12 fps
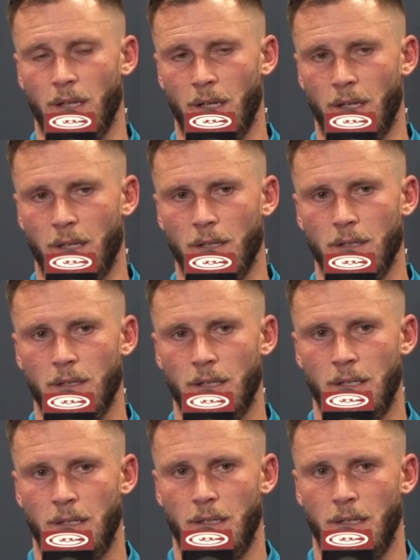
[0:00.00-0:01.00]
And,
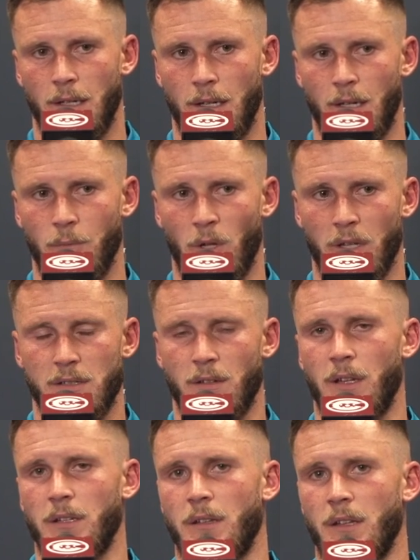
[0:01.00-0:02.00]
I
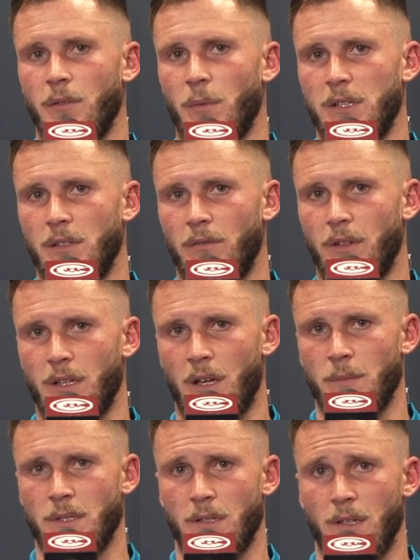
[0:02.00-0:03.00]
still like to think of myself at
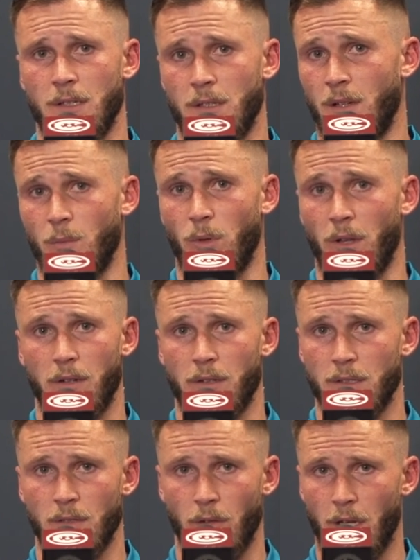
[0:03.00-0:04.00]
times as a young player
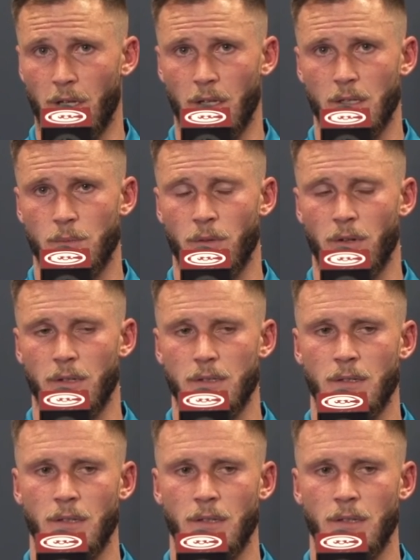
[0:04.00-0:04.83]
and still gaining experience.